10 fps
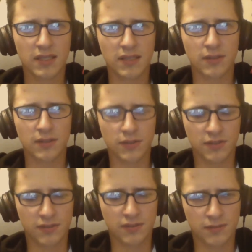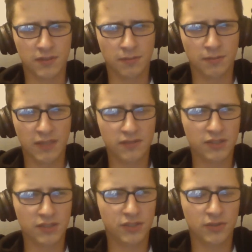there's some mental
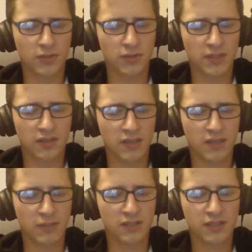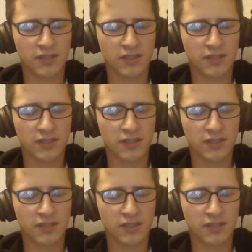issues going on. I'm not entirely